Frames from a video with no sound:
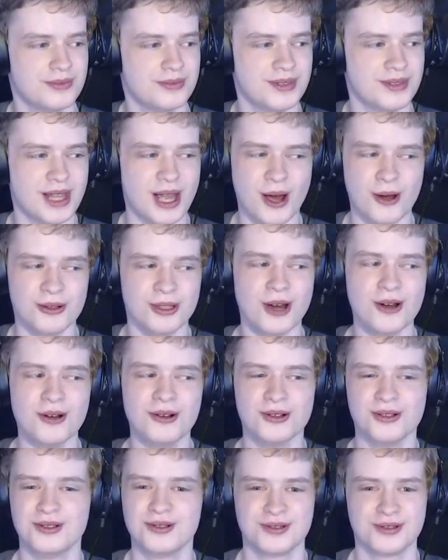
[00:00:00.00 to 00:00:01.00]
Oh no.
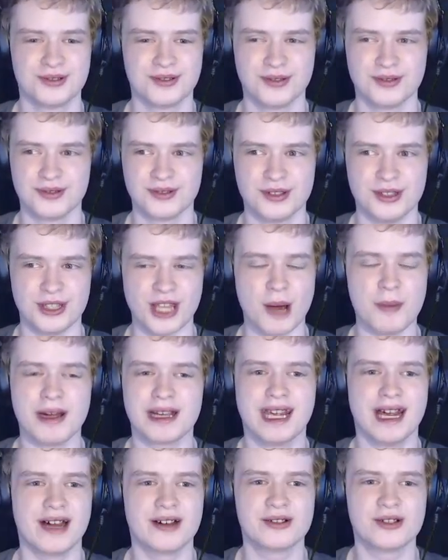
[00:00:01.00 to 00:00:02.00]
Not my
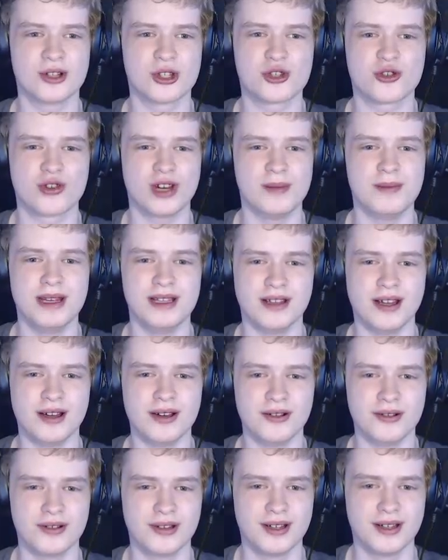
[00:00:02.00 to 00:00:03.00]
character screaming
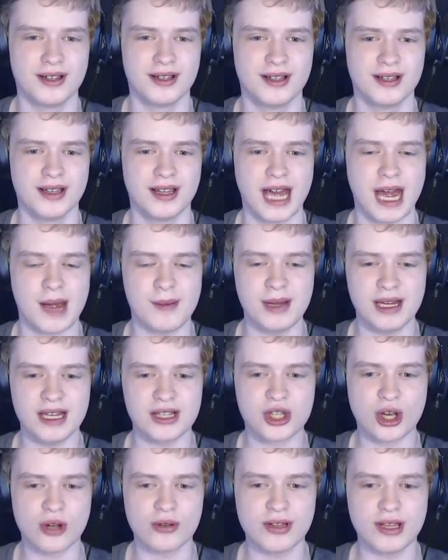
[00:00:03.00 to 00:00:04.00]
no. I mean, you can
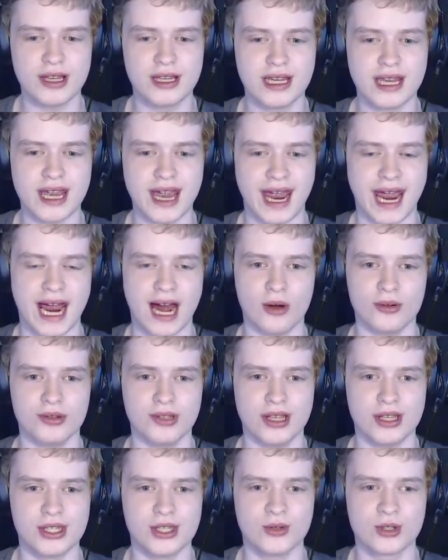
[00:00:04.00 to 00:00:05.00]
totally get out of
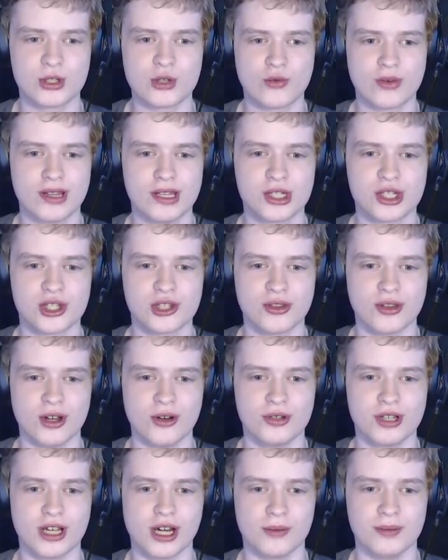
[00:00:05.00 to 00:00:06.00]
this. It was really slow
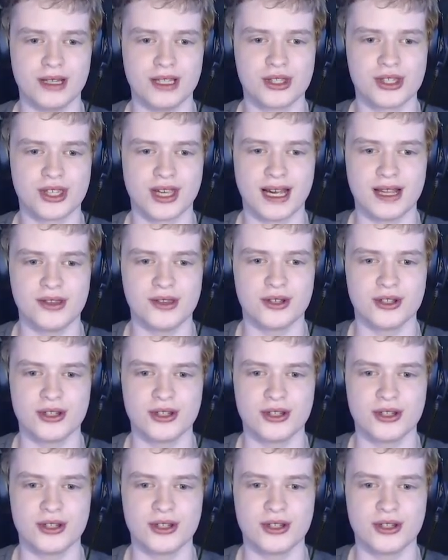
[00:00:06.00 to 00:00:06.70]
coming inside the